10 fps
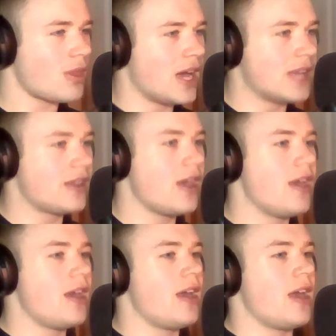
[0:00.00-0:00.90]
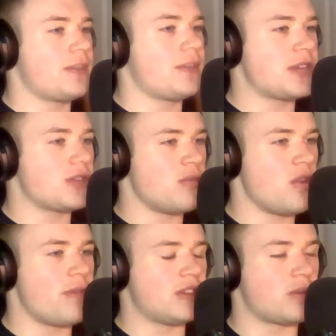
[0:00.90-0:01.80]
And especially the
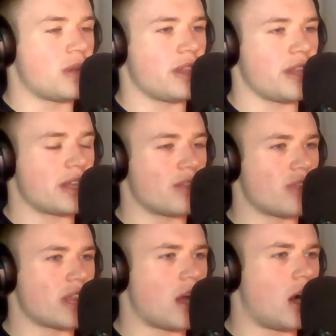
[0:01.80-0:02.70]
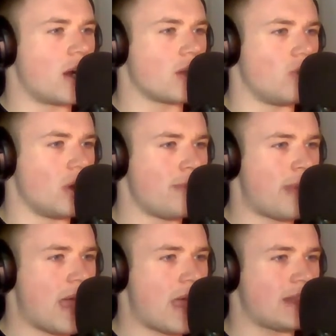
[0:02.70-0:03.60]
movements where they're like they're really hard at one
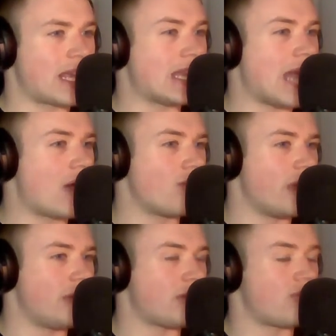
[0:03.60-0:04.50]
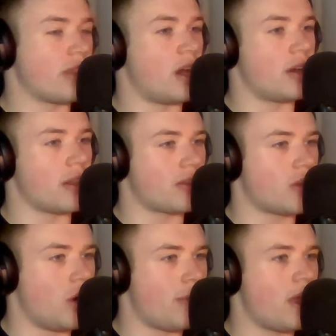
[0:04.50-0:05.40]
bit, like a lateral raise, it's really hard at the
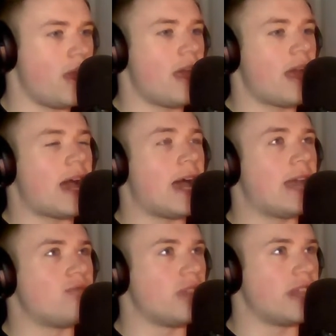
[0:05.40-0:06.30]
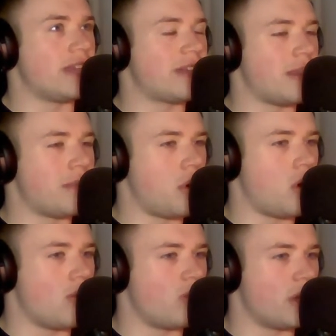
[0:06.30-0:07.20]
top and really easy at the
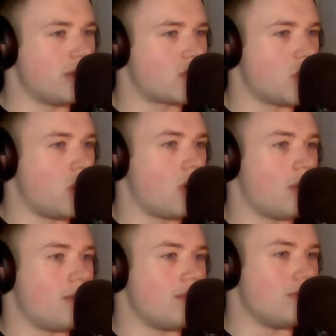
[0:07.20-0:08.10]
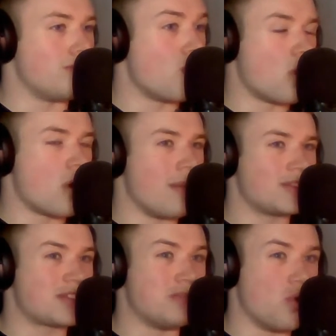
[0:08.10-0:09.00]
bottom when you've got more,
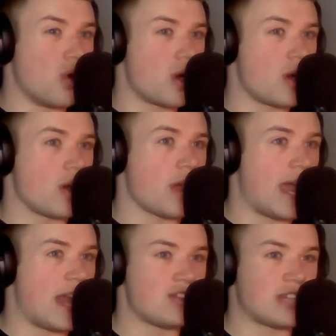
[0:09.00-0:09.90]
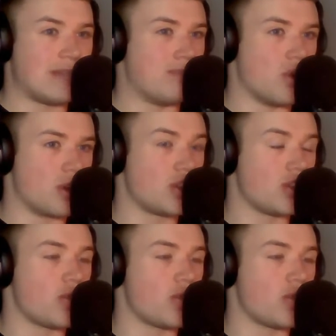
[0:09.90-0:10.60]
it's more energy, more to